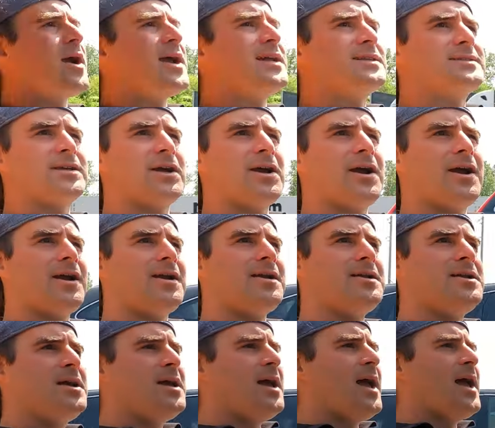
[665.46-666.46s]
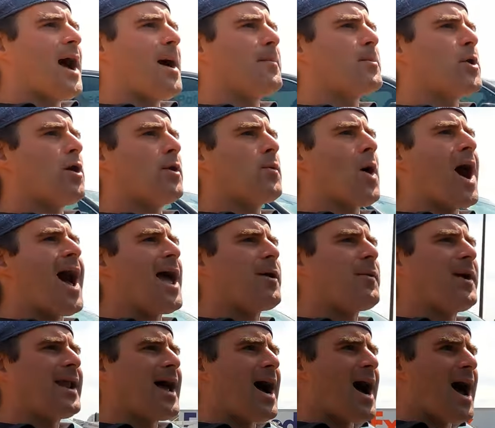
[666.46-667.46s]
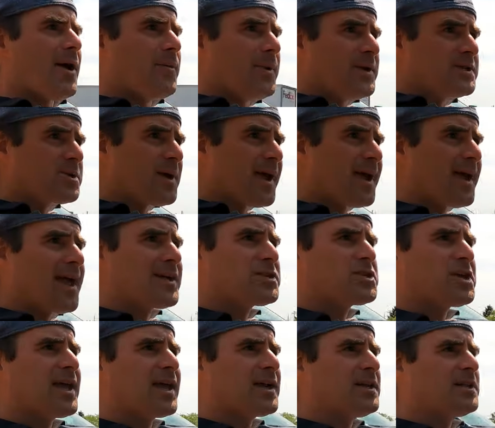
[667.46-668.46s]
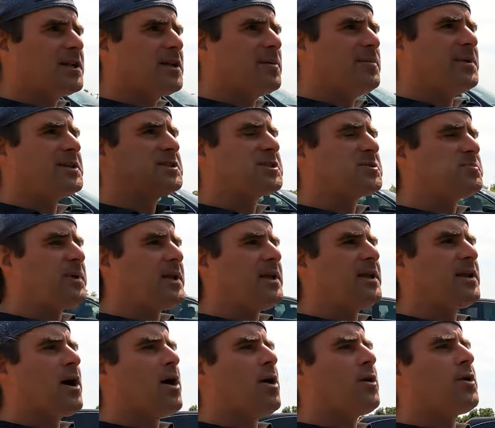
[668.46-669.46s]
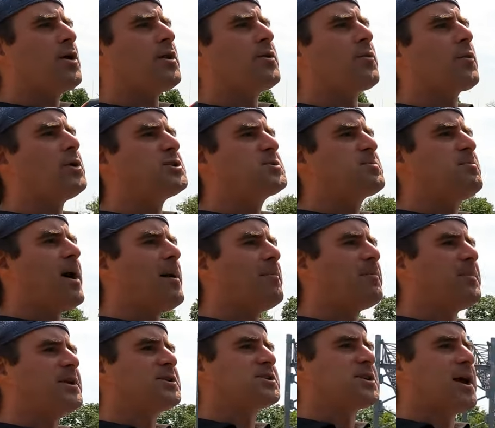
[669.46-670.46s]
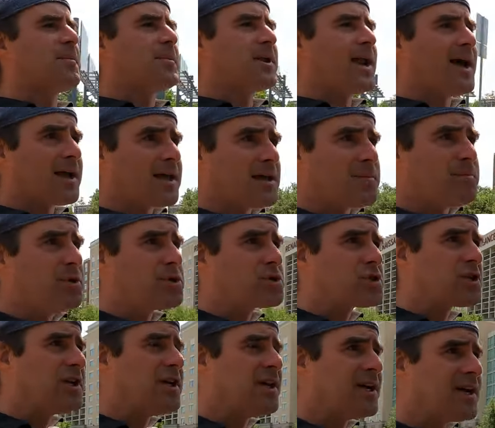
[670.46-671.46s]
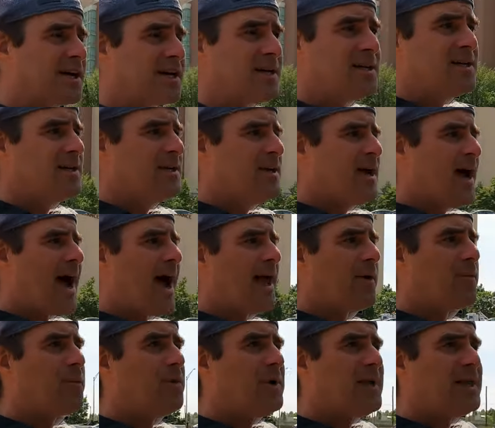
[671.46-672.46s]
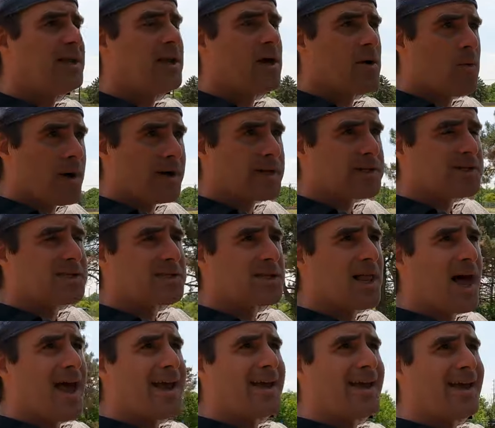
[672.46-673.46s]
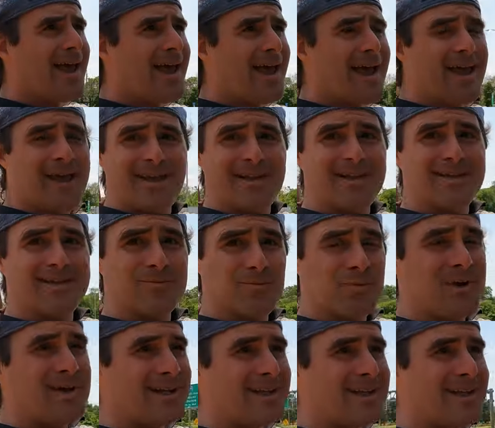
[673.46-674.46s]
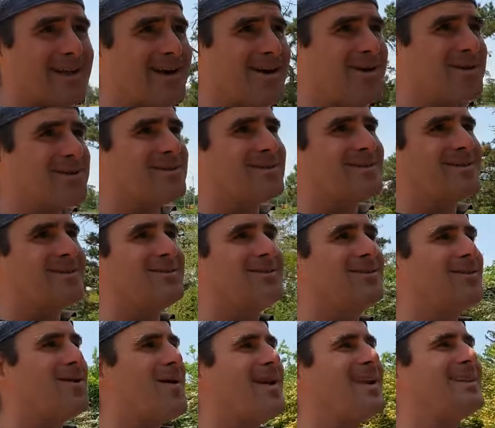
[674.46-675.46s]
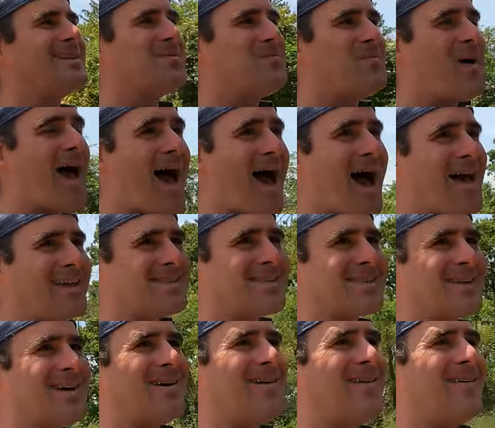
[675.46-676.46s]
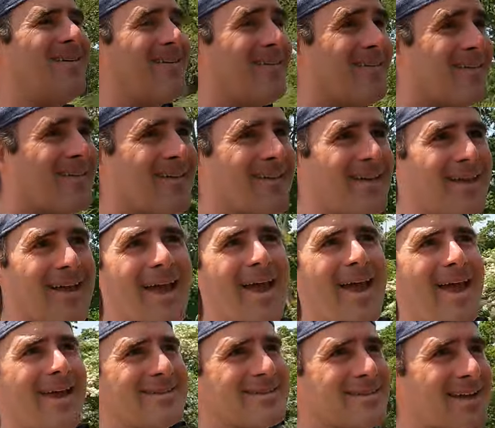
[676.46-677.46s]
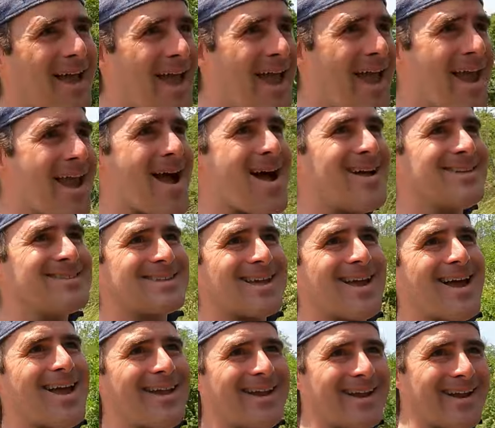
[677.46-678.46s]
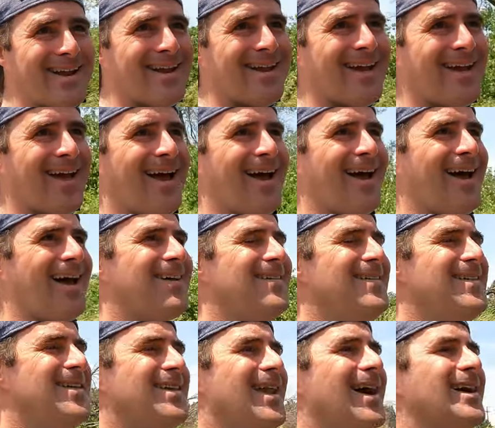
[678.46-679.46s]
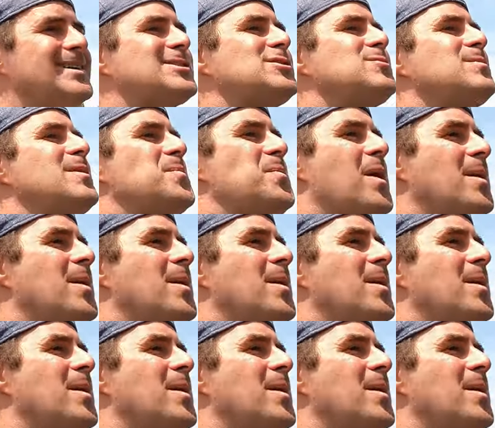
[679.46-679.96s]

right turn. I'm going highway to highway, so I can actually get a little bit of speed here. Oh no, the road's bumpy, so I'm not gonna push it here. I really don't wanna slide it and really, you know, do anything bad, so. Hang on tight. No, it's too many